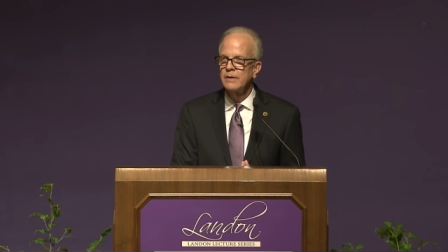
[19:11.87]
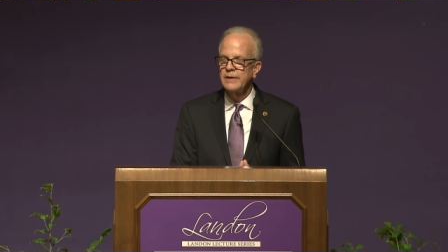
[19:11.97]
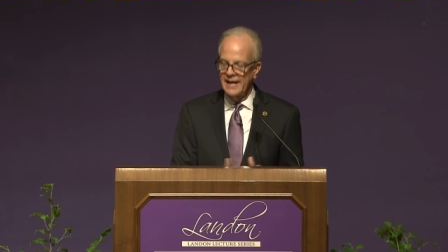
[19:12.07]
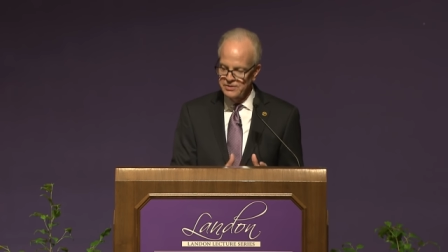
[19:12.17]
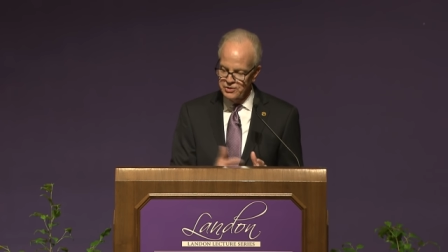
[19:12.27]

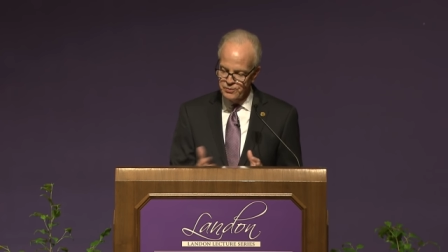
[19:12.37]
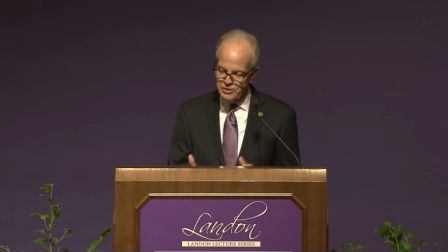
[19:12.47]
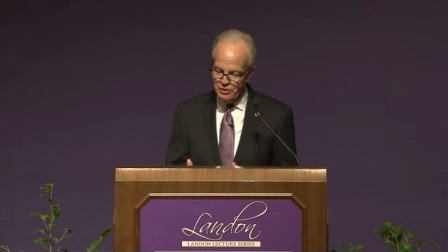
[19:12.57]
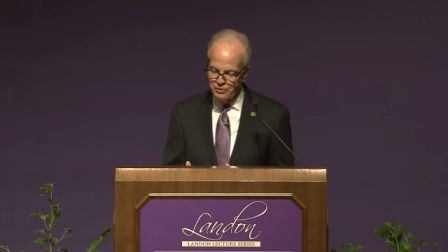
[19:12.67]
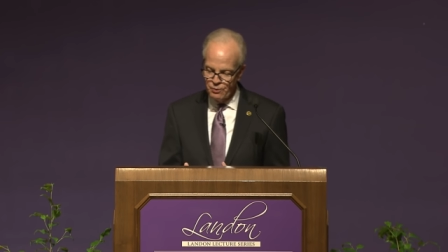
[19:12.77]
Kansans
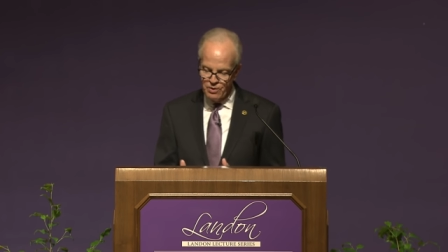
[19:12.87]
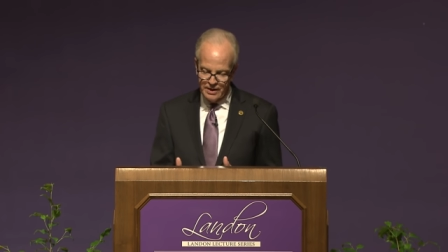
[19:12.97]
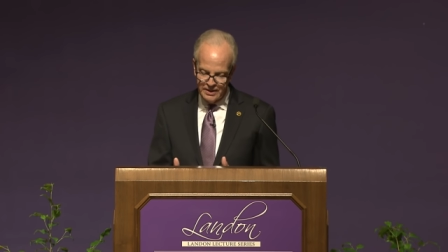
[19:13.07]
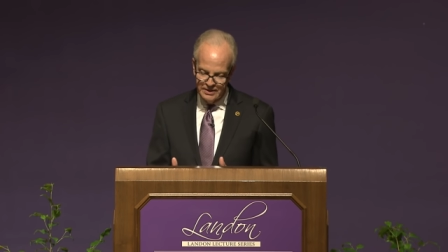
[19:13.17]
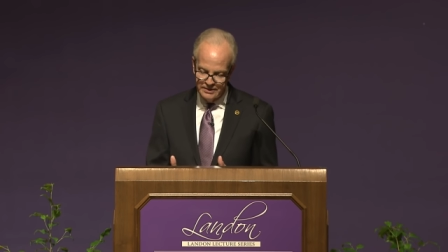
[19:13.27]
returned to
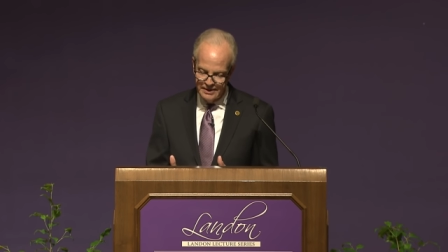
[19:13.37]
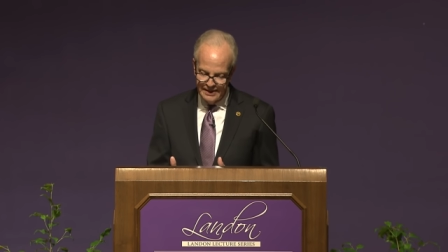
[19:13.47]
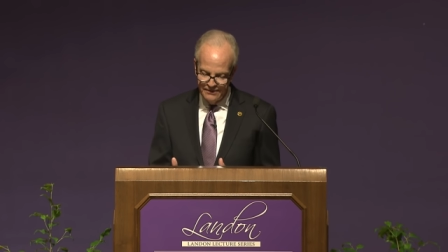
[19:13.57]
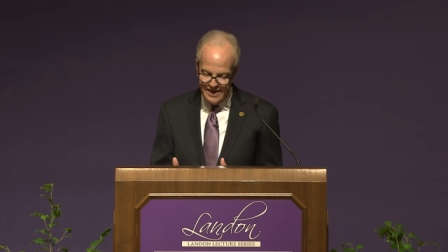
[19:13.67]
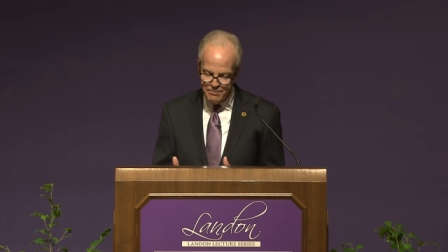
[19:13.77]
work,
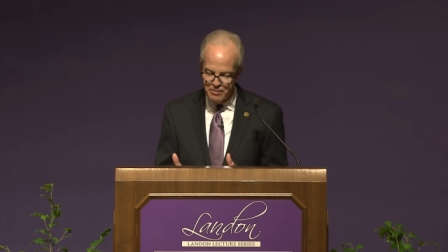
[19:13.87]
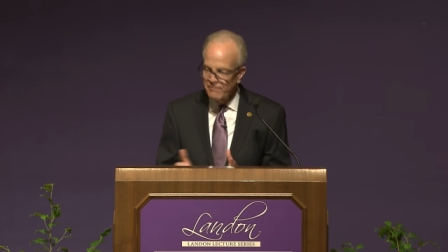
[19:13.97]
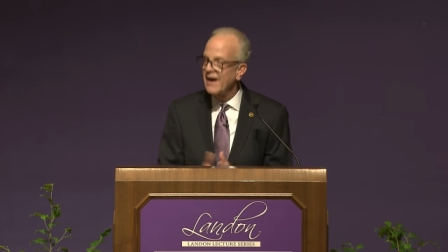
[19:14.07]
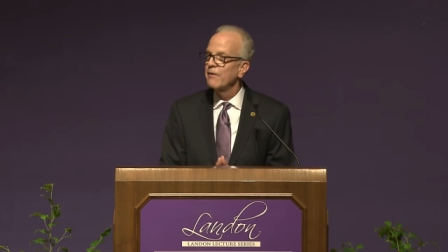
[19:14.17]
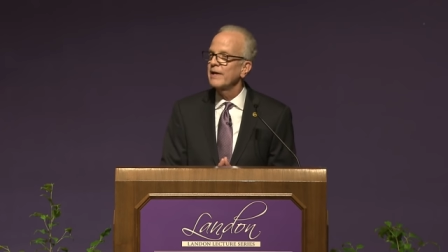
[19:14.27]
and they
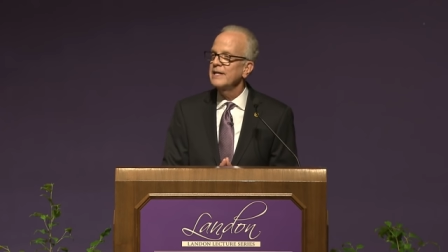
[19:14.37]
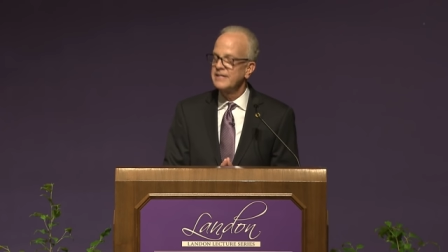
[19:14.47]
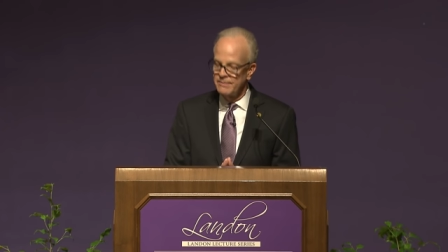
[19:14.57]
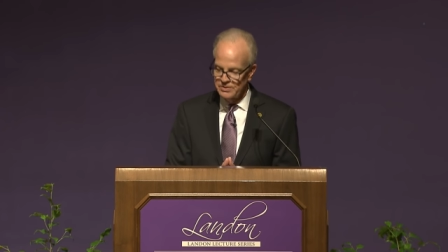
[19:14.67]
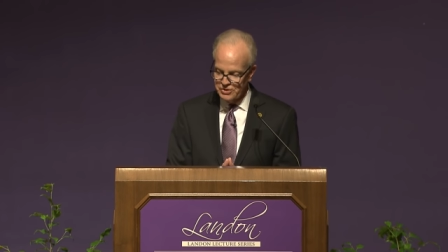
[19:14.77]
profoundly
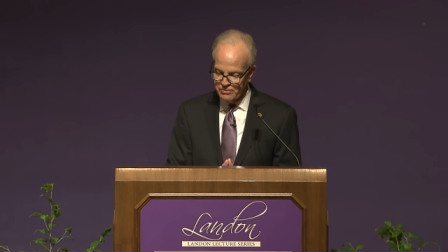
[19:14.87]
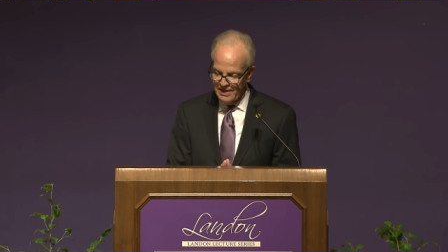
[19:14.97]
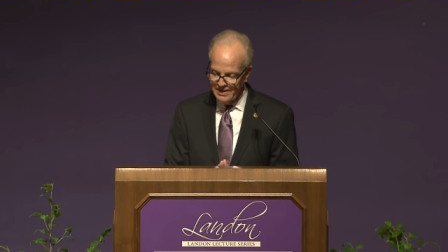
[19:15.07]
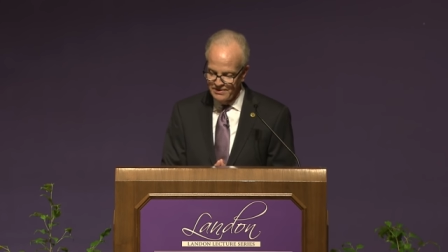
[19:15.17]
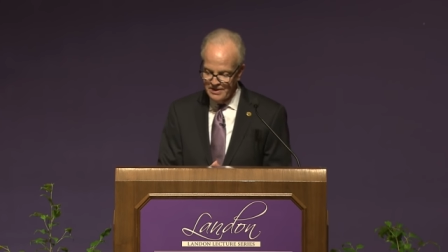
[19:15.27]

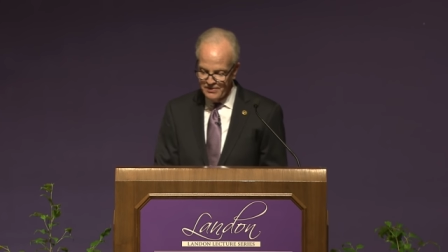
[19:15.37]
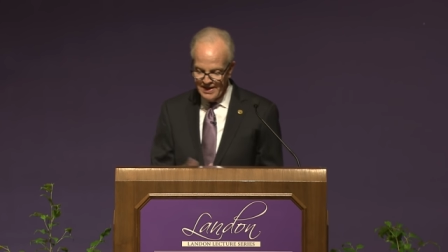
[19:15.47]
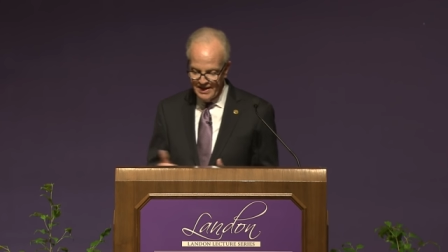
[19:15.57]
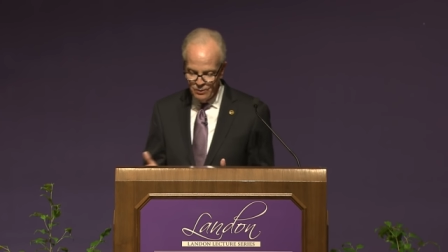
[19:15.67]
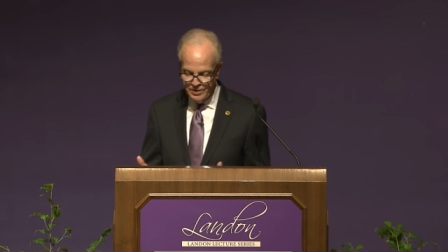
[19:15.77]
demonstrated that
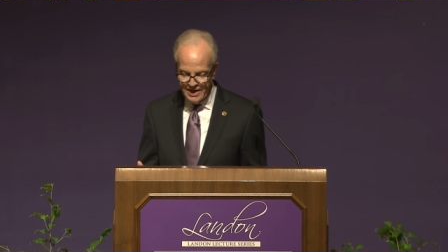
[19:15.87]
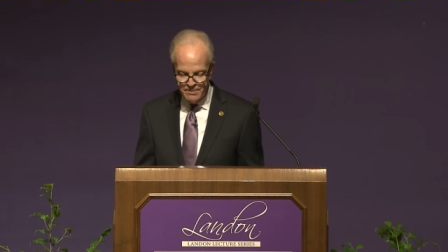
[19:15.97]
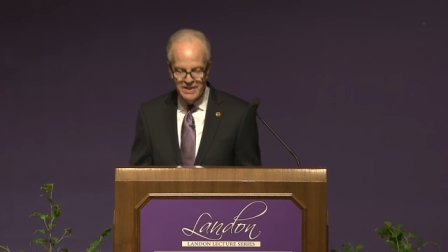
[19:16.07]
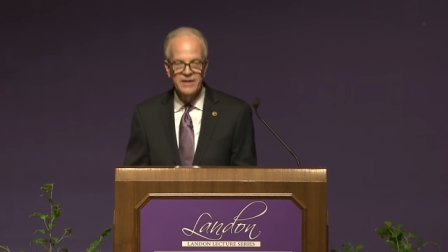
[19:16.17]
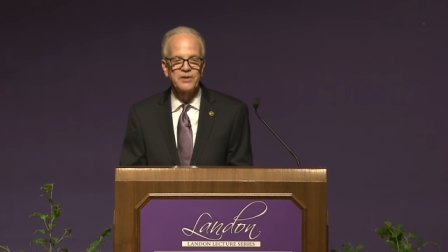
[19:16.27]
they would
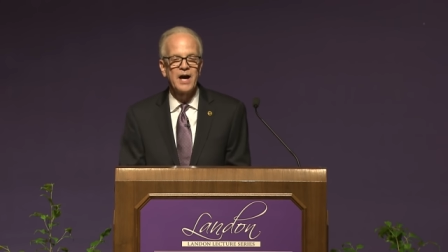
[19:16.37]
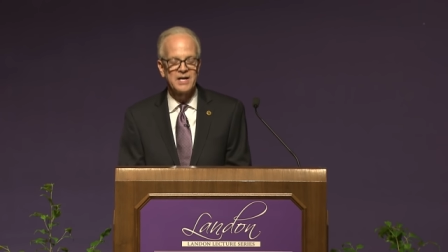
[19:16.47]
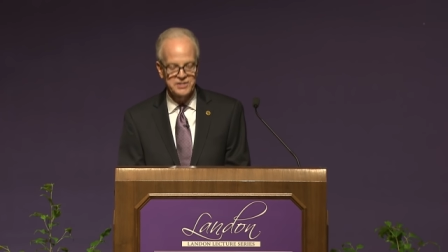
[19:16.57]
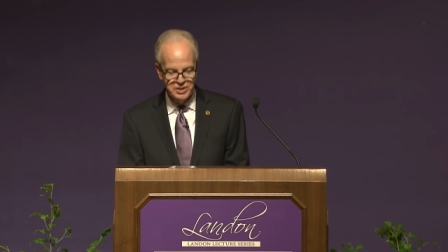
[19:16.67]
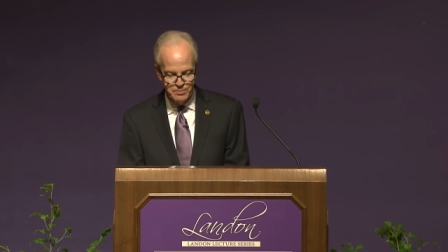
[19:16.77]
not be held
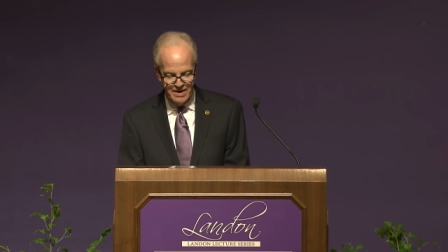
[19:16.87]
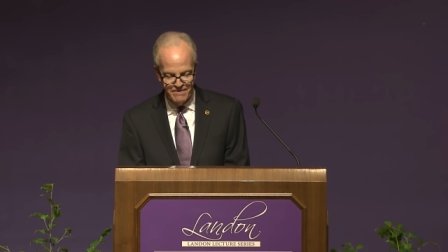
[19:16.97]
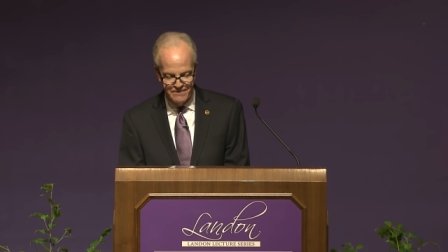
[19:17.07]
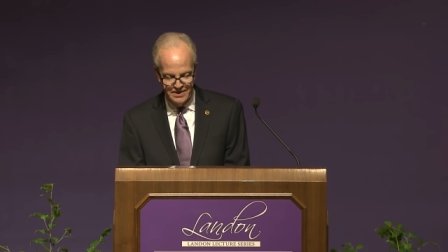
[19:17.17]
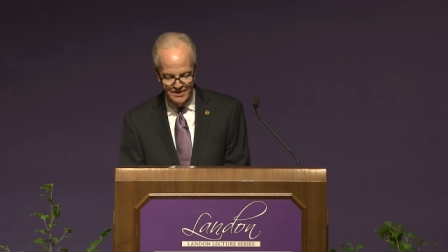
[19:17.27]
hostage by
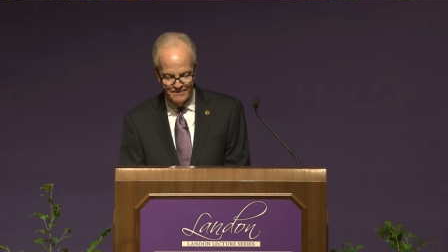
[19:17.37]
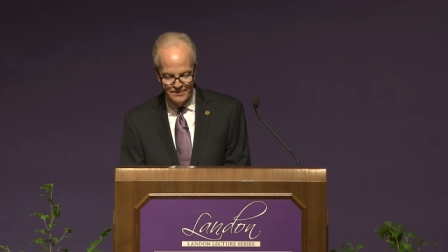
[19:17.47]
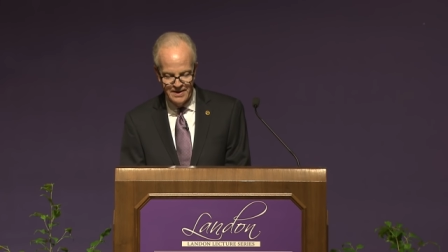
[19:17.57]
fear.